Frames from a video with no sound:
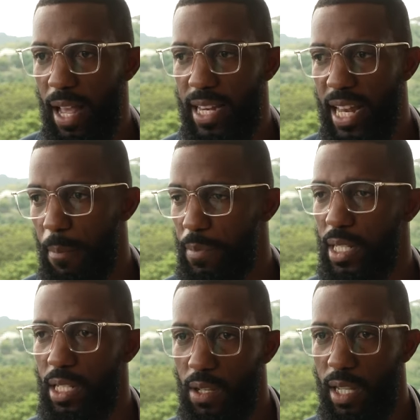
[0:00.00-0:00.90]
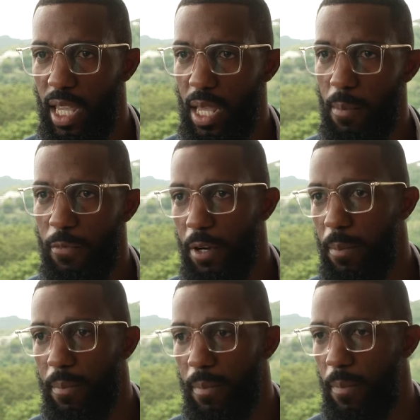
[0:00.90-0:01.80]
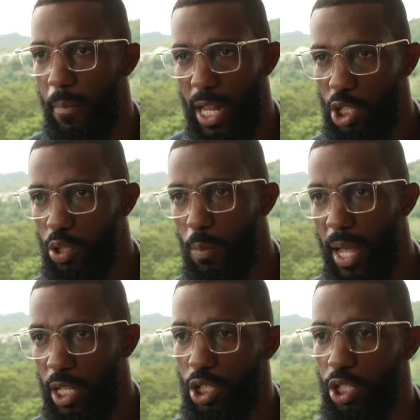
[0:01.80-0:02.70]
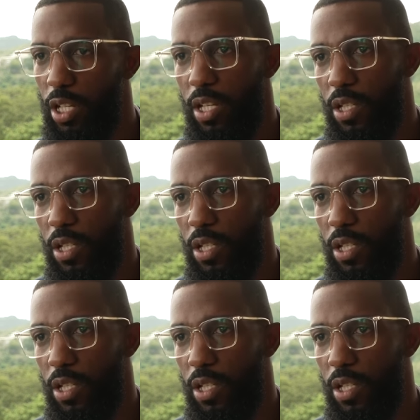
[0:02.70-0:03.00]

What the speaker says: adapted your game from match to match